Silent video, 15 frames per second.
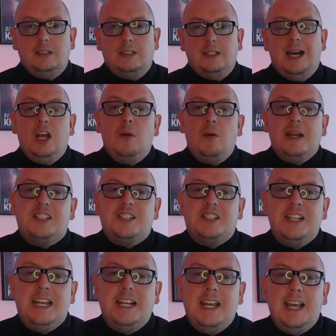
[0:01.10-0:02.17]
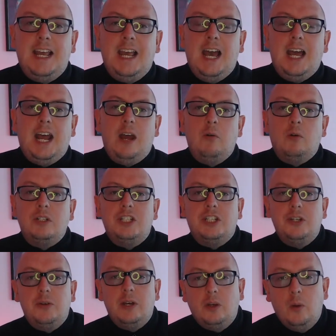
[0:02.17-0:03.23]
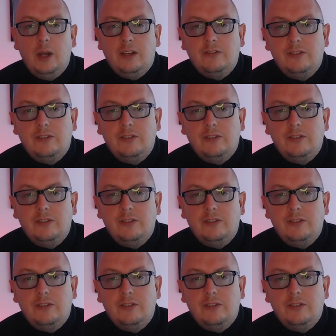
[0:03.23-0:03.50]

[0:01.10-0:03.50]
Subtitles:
Hello, it's Dean here, and I want to do a quick